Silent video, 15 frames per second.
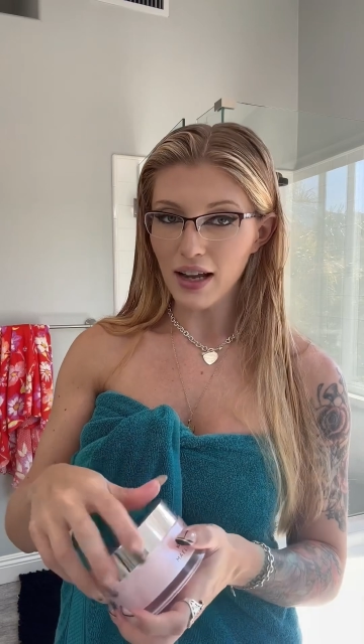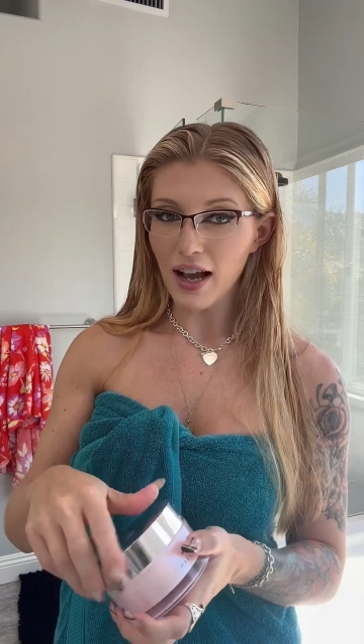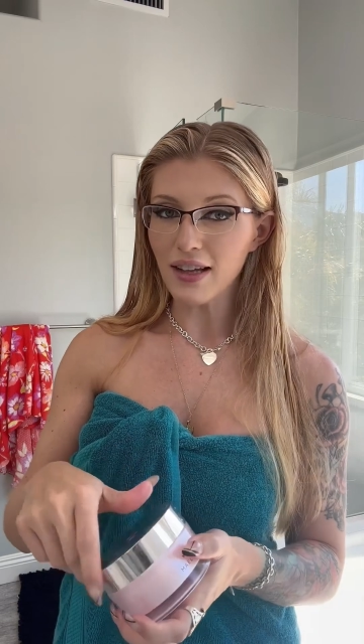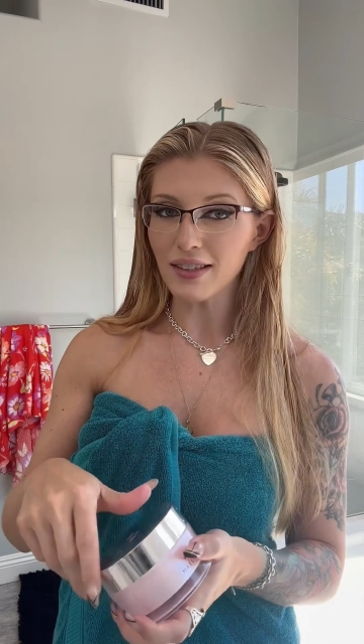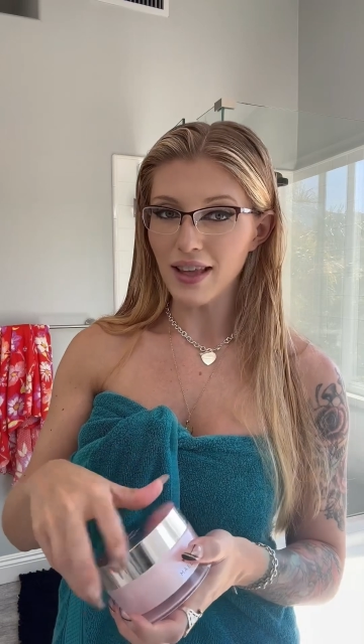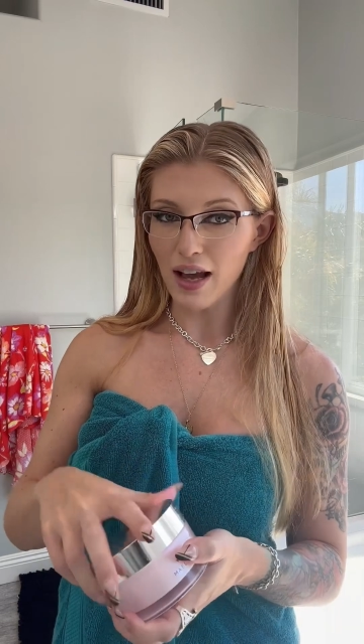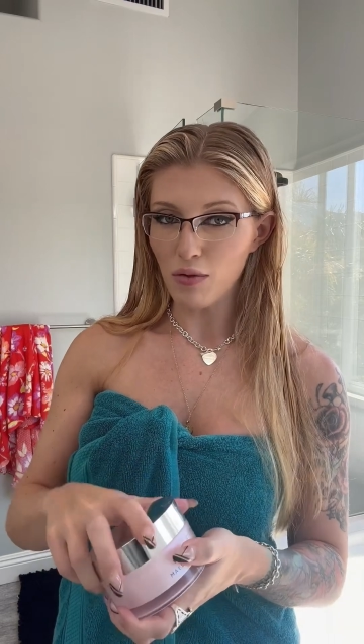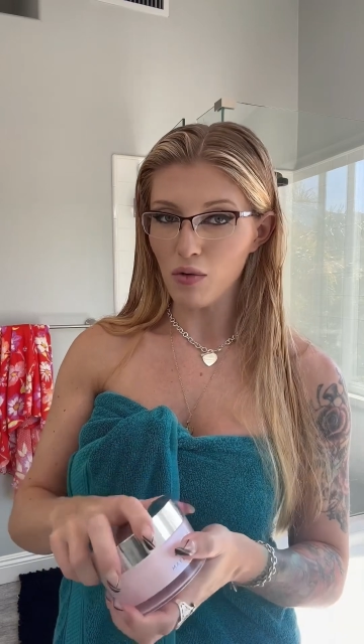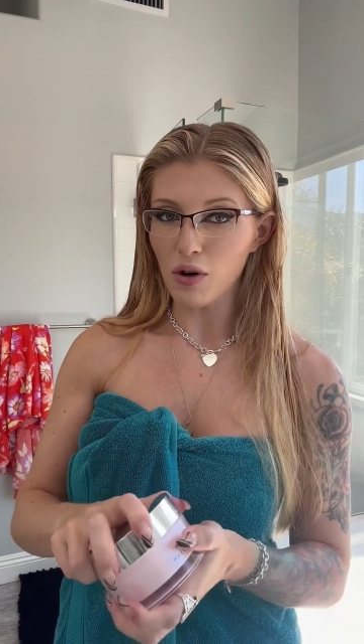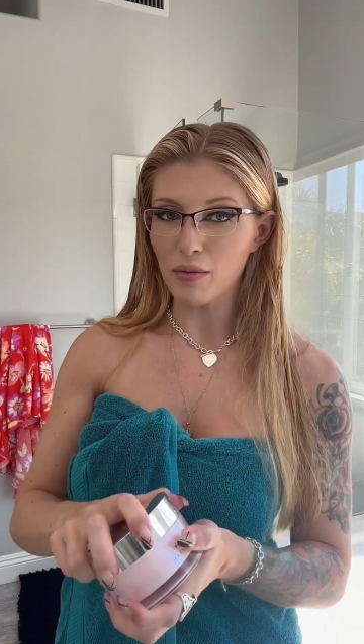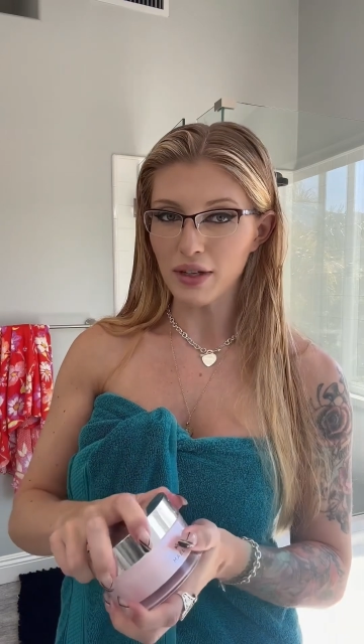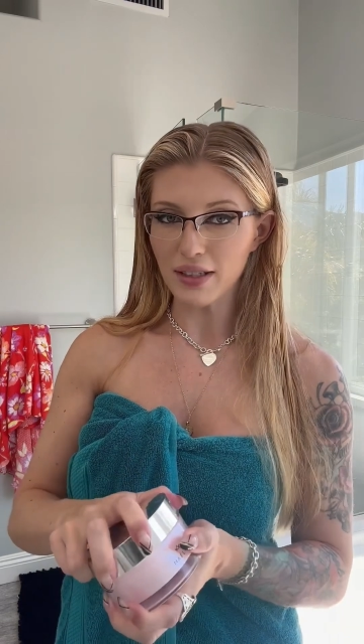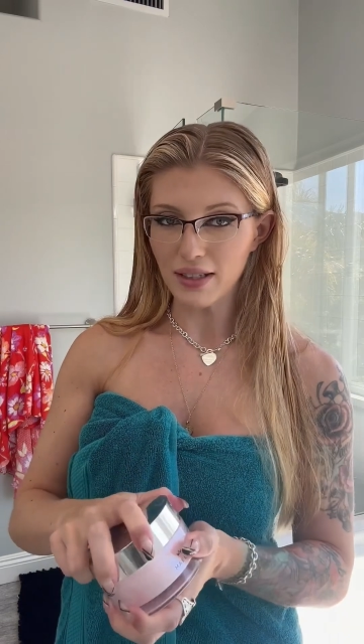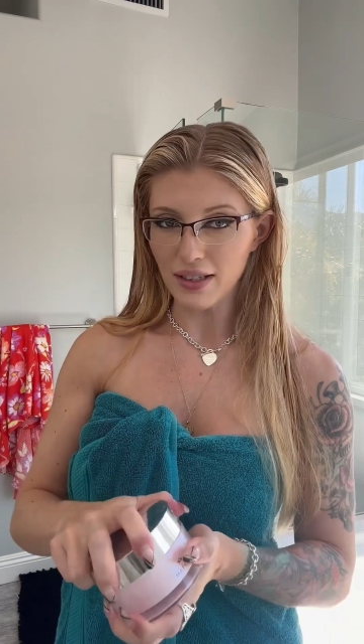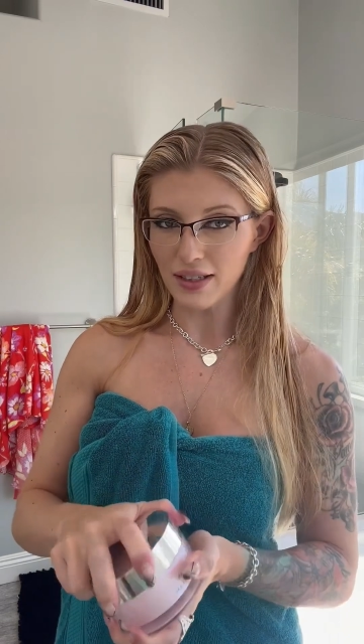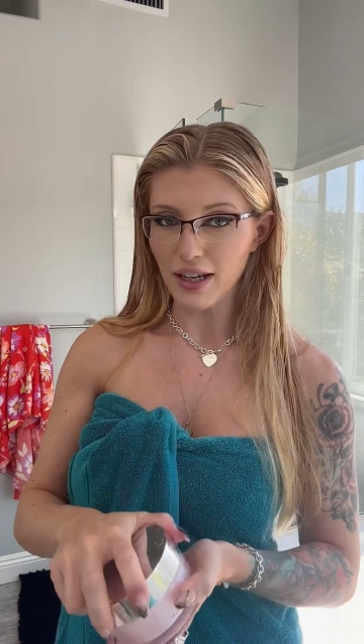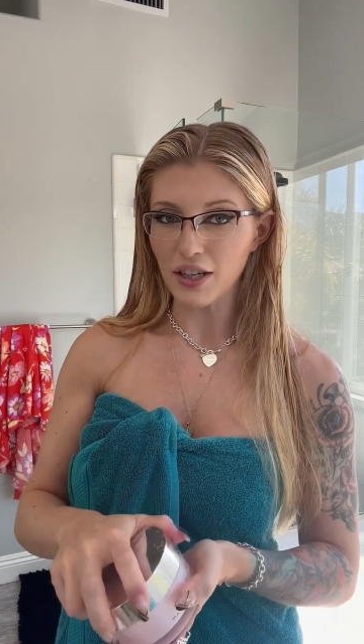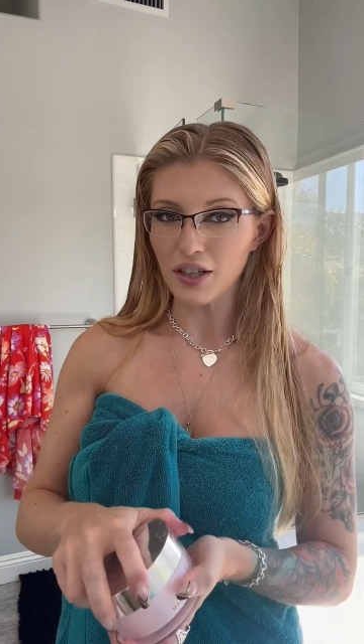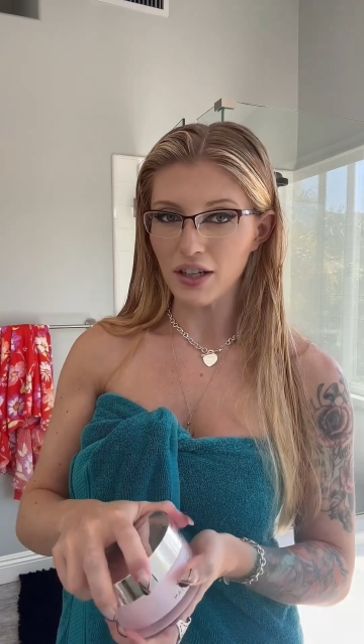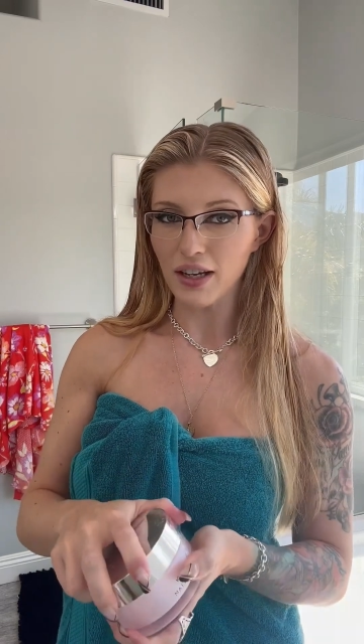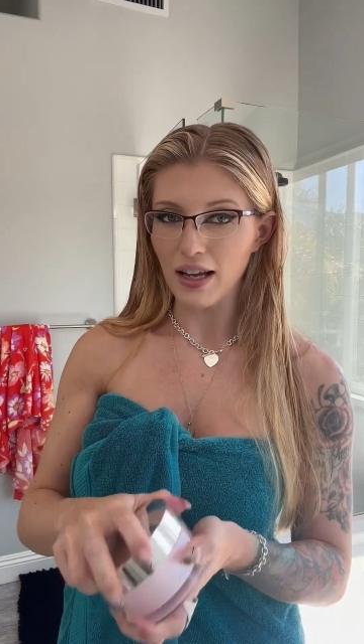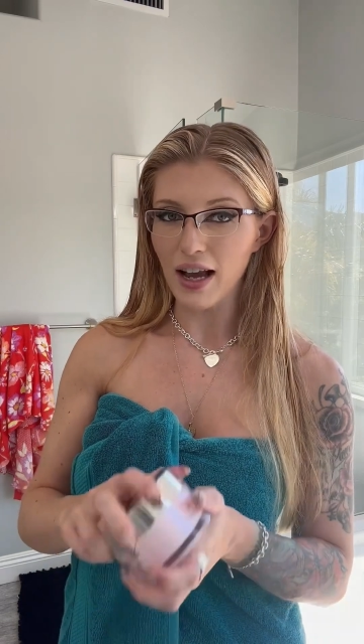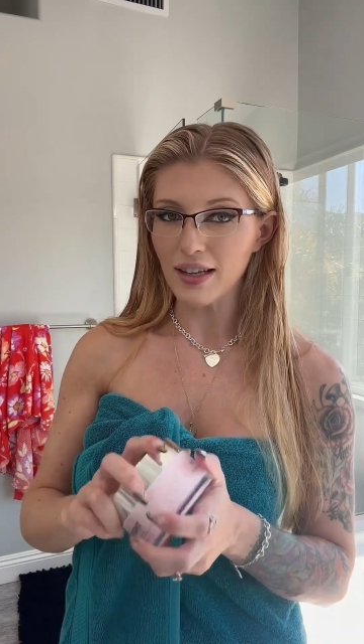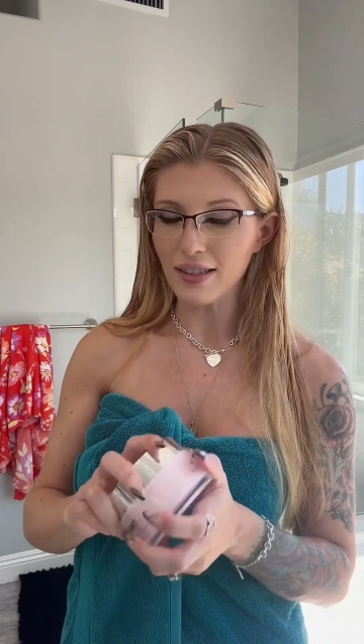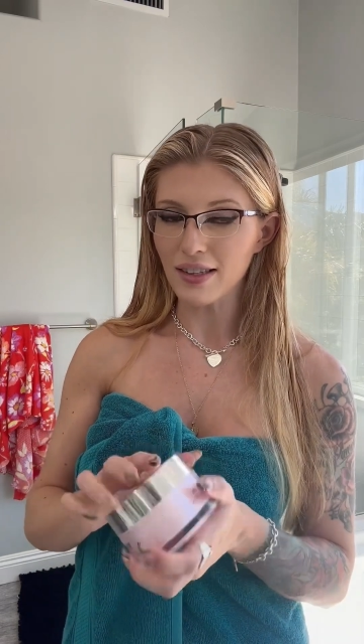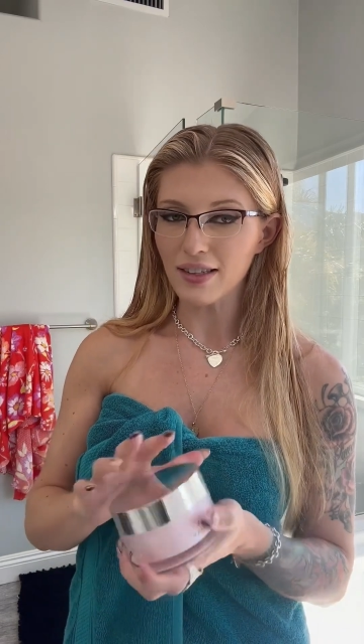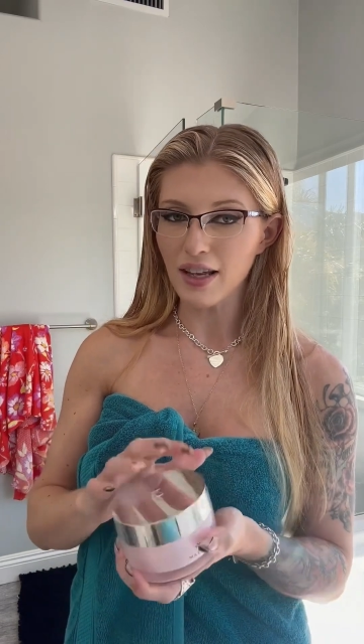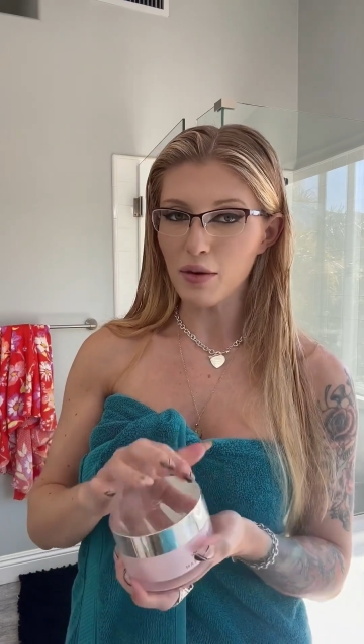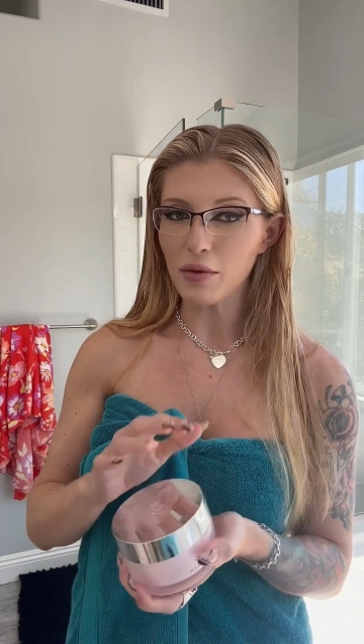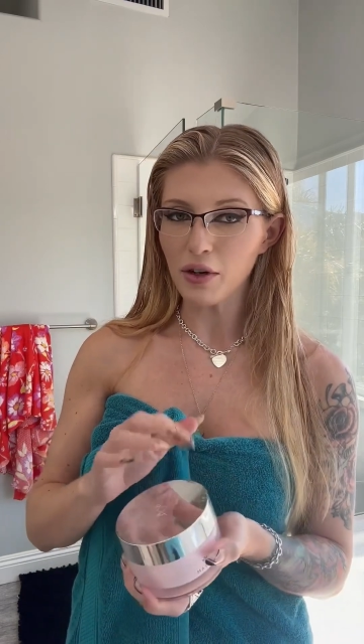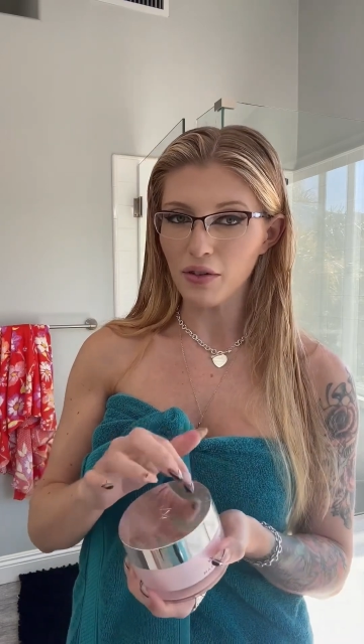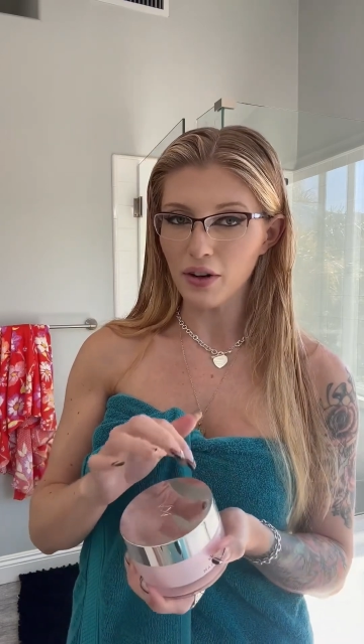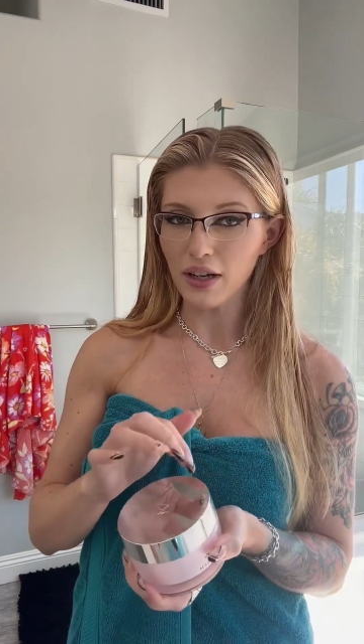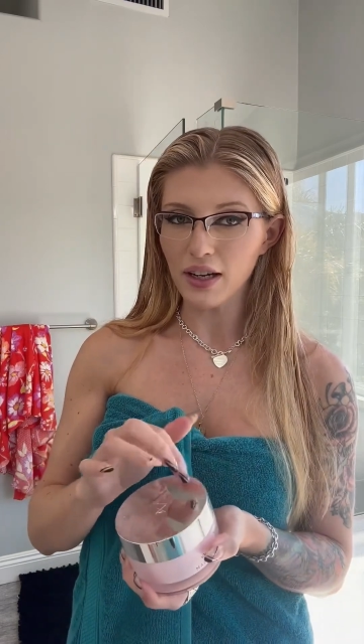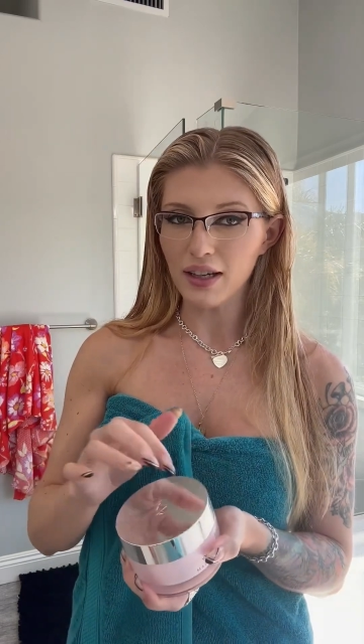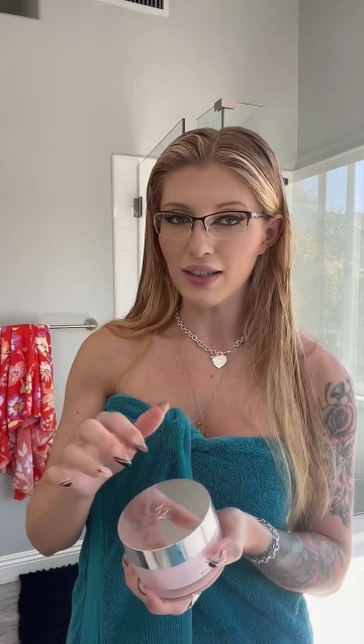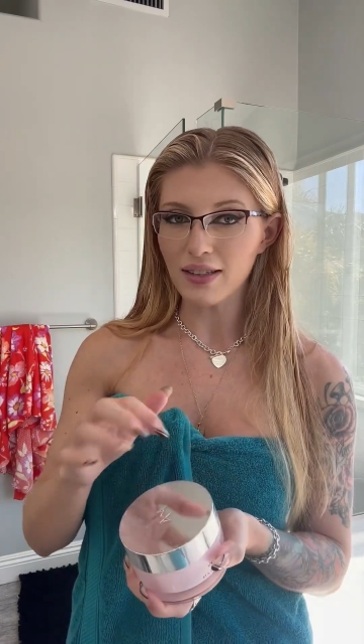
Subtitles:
has that warming sensation. It has the same ingredient,